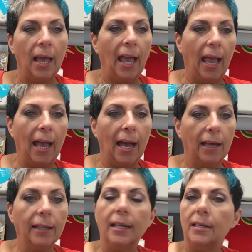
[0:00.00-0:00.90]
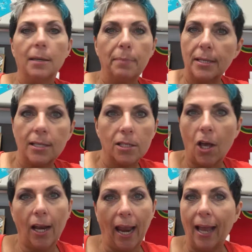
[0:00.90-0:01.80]
and he did business on
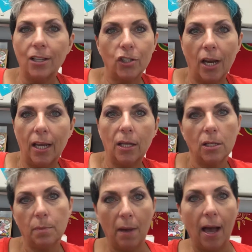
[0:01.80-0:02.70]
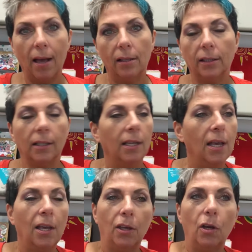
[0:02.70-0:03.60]
a handshake and a smile, and
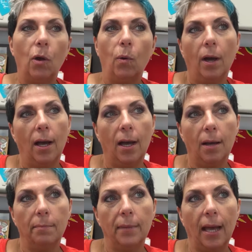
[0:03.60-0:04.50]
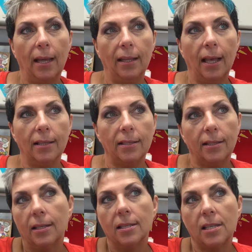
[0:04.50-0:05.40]
and
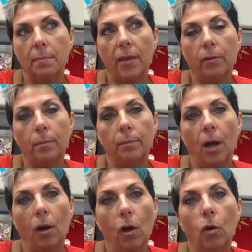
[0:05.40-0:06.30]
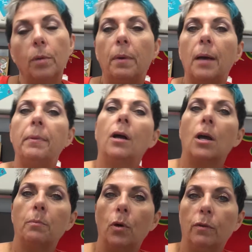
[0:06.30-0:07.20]
then some of them are owned by big
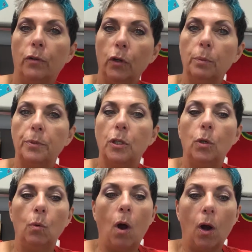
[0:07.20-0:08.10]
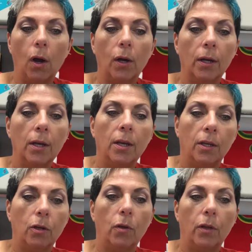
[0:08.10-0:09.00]
automotive groups who are,
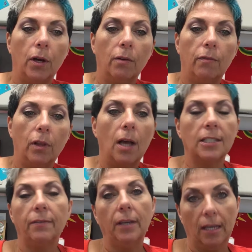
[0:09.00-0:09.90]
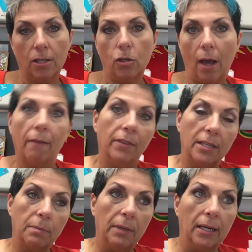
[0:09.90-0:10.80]
their philosophy is to have
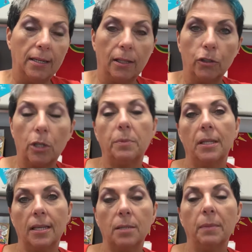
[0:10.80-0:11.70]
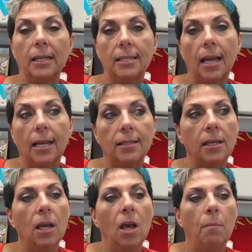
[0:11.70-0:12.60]
this many dealerships in this many states.
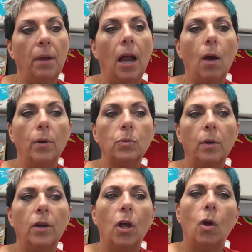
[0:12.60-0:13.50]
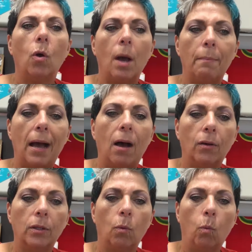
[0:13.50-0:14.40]
But I always want to know
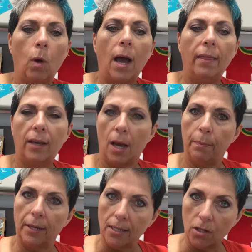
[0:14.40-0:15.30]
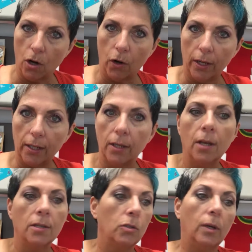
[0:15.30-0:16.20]
about why the company started.
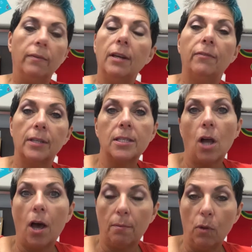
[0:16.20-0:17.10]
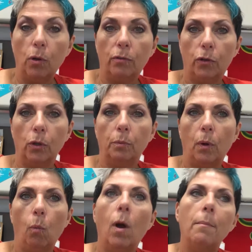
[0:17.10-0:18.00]
So even if it's an automotive group,
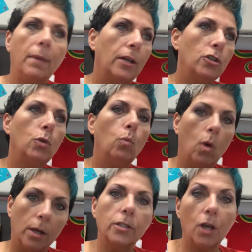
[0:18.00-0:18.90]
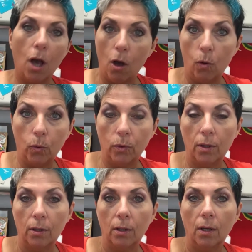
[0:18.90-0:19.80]
what made you want to own
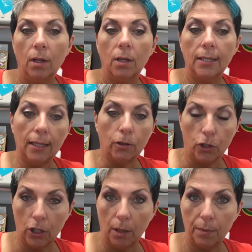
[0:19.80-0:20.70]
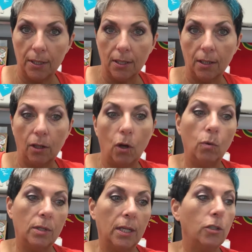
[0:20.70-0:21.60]
dealerships?
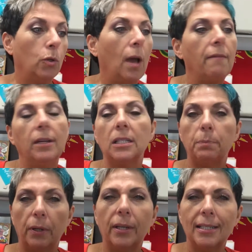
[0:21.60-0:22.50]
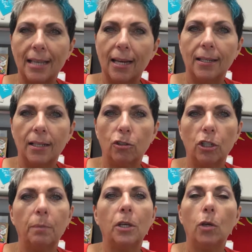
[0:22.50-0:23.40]
Did you have an experience at a
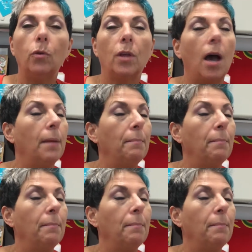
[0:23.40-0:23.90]
dealership that you thought,